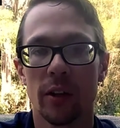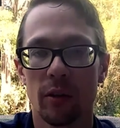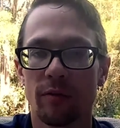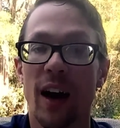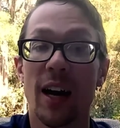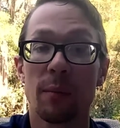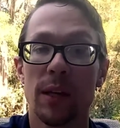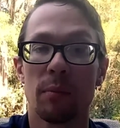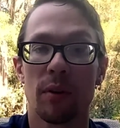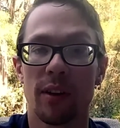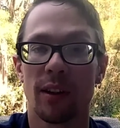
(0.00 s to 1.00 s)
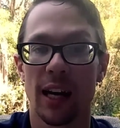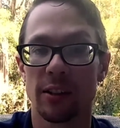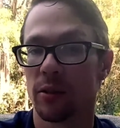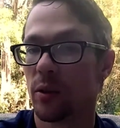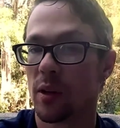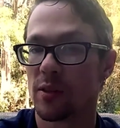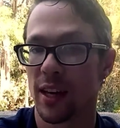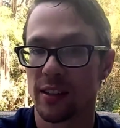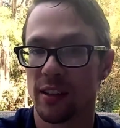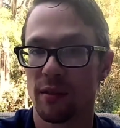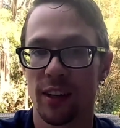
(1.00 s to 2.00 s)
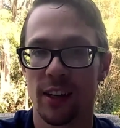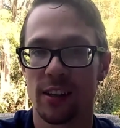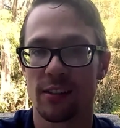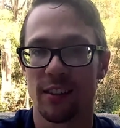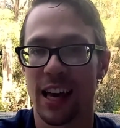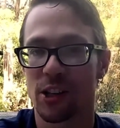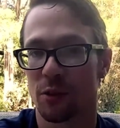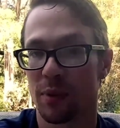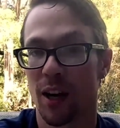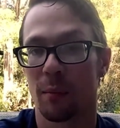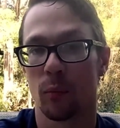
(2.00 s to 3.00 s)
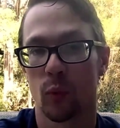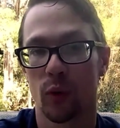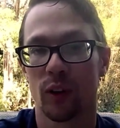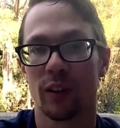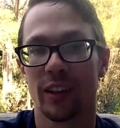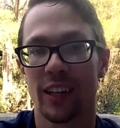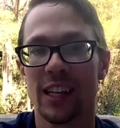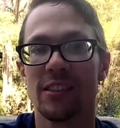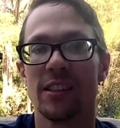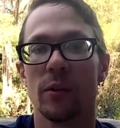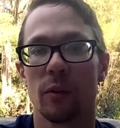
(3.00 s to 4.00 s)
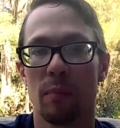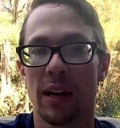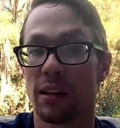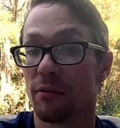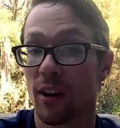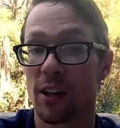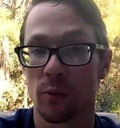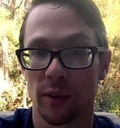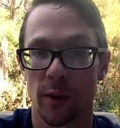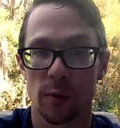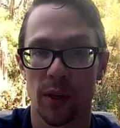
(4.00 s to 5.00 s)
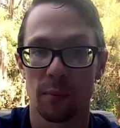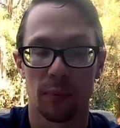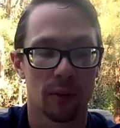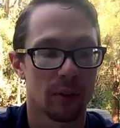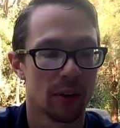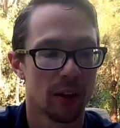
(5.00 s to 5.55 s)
you'll find people that like to do those activities, and that should come real easy with making friends with those people.